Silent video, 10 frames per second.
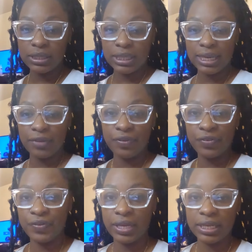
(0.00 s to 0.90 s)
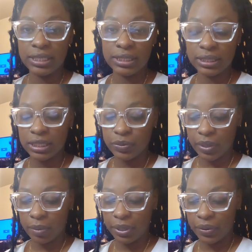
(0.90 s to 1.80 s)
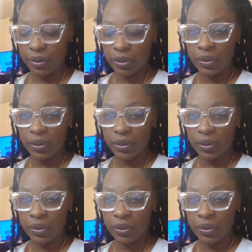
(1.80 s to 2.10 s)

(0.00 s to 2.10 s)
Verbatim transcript: in their fifis is what I'm hearing,